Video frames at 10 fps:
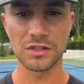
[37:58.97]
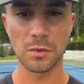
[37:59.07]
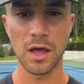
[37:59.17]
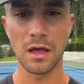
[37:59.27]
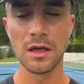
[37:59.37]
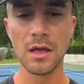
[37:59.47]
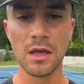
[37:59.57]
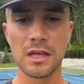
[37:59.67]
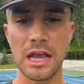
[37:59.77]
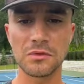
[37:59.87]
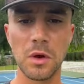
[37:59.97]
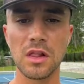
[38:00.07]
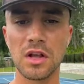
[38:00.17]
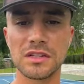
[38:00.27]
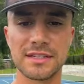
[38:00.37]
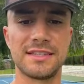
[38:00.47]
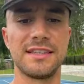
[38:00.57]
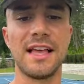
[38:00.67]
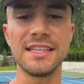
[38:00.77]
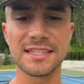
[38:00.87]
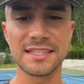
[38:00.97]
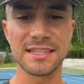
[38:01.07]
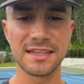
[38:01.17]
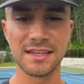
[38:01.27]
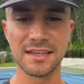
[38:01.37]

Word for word: as well. You guys want to learn the slice?